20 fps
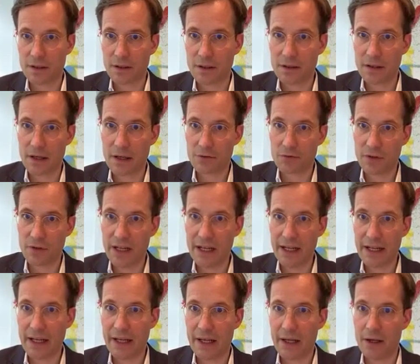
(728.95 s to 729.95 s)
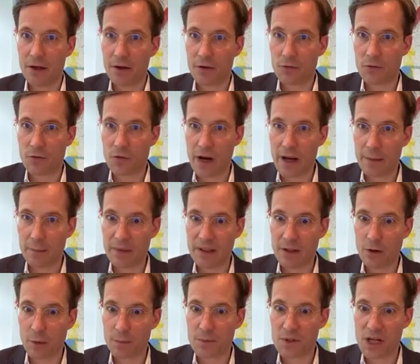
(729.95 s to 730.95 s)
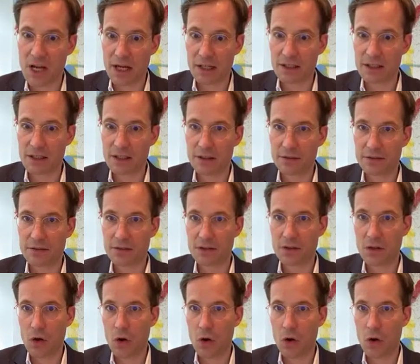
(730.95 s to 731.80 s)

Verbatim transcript: that really framed the objectives